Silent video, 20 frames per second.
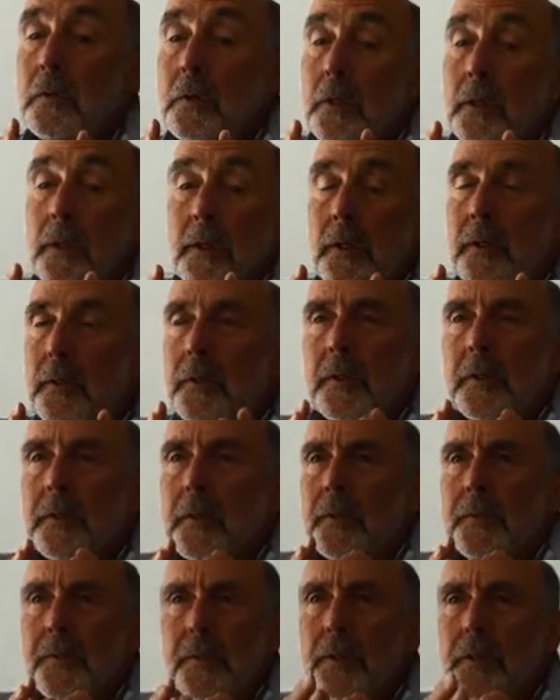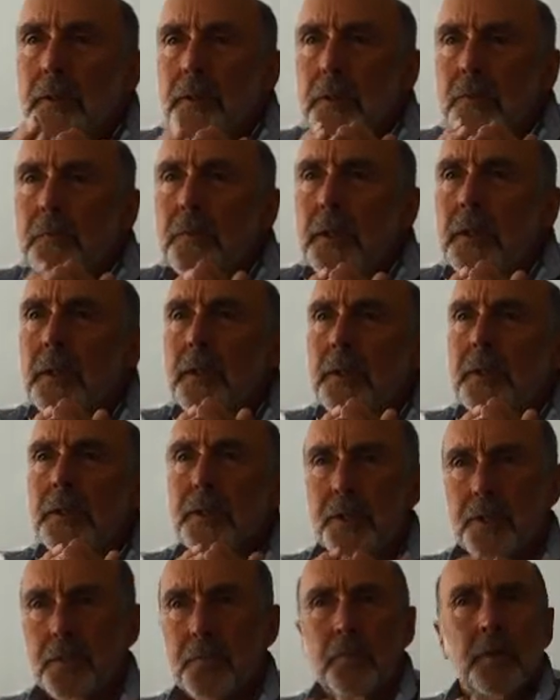yeah, I, I think to me
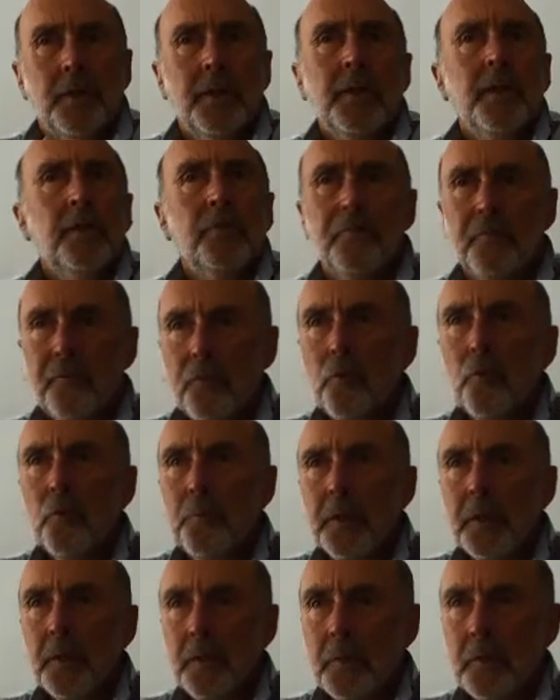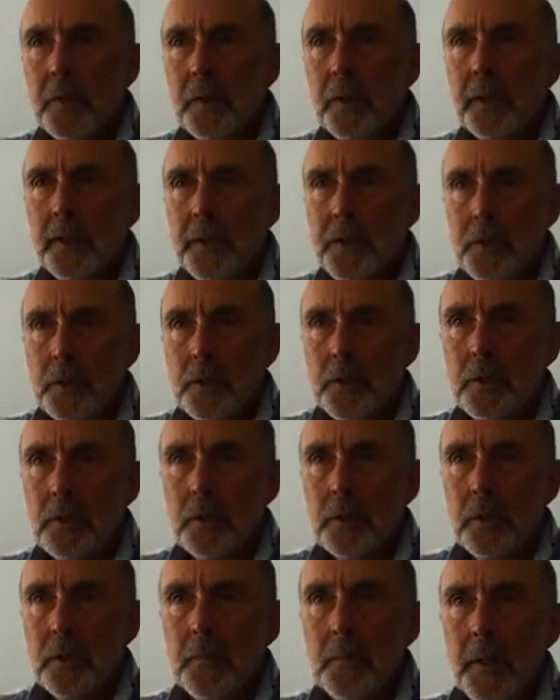that's the way of forming a
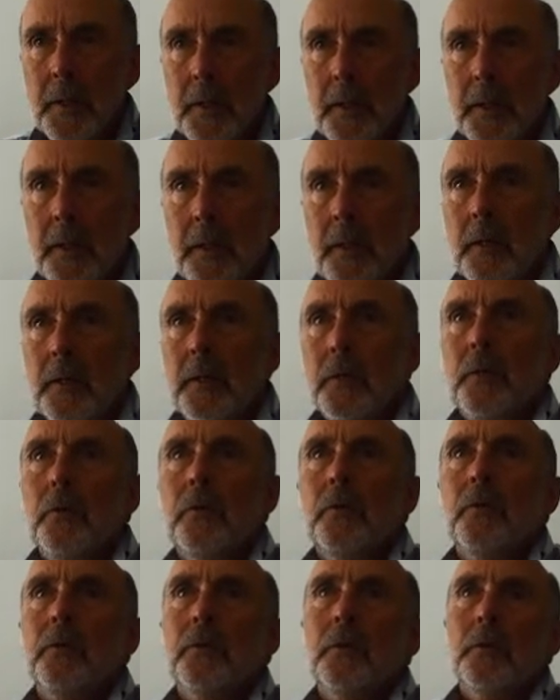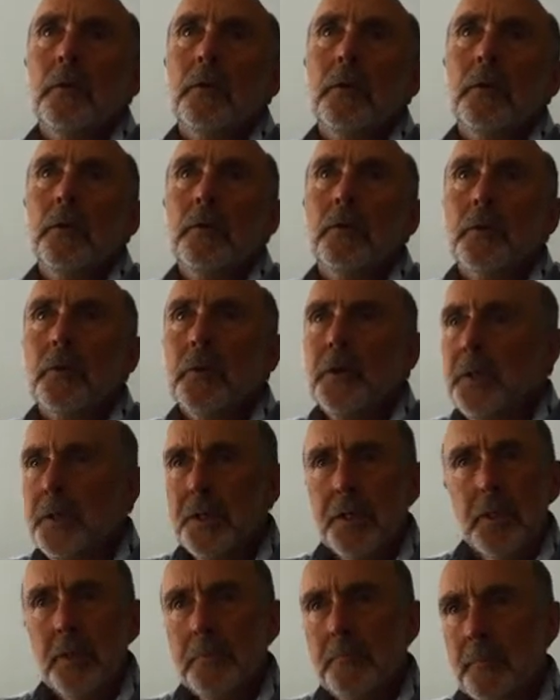relationship. You, you treat
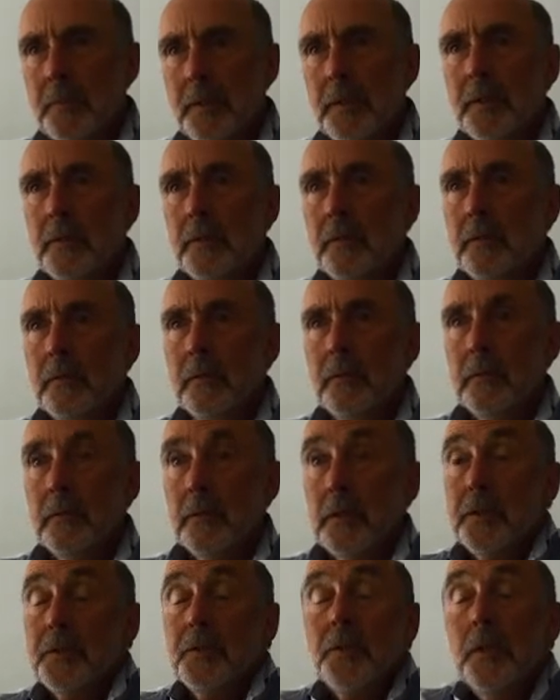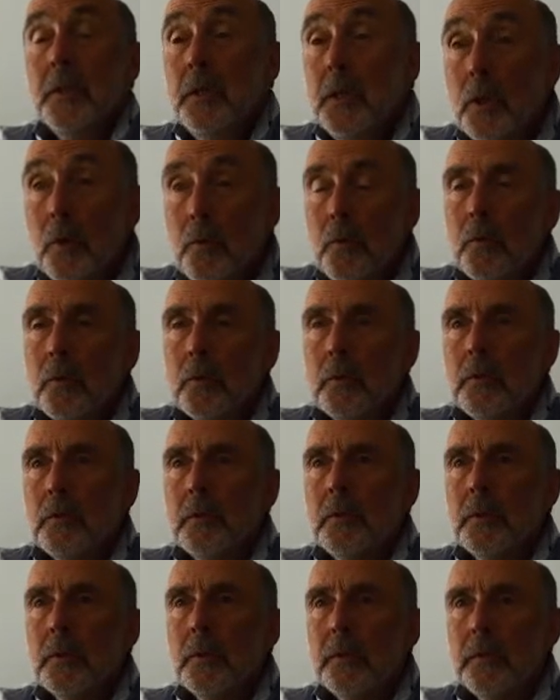someone as an equal.
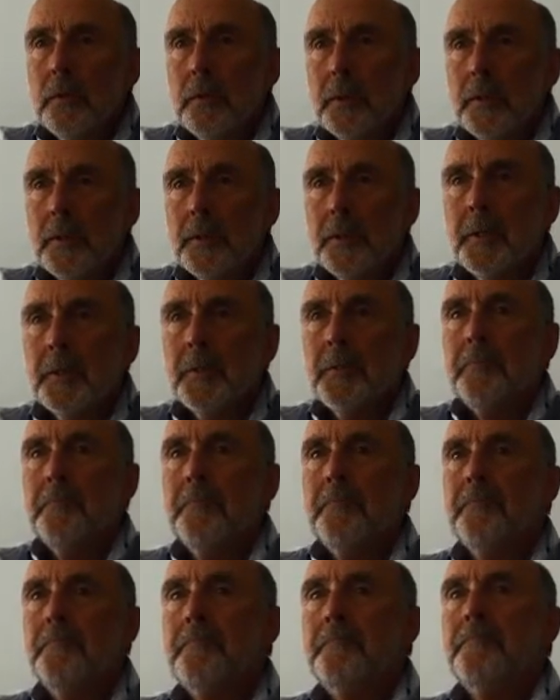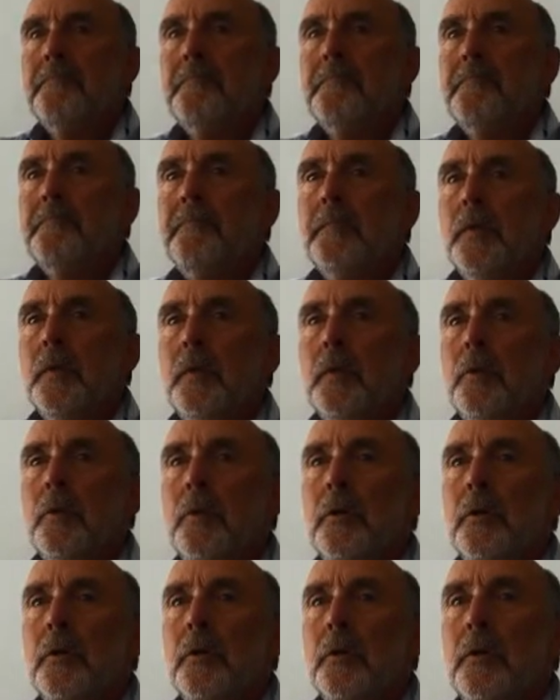Yeah. Um,
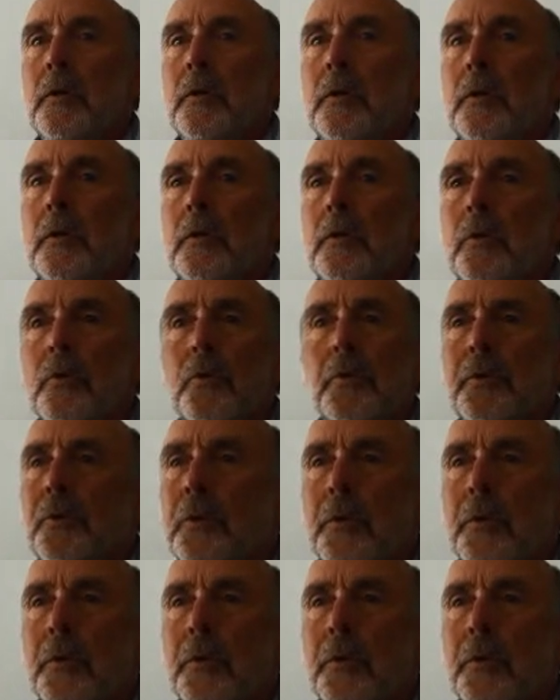you know, you're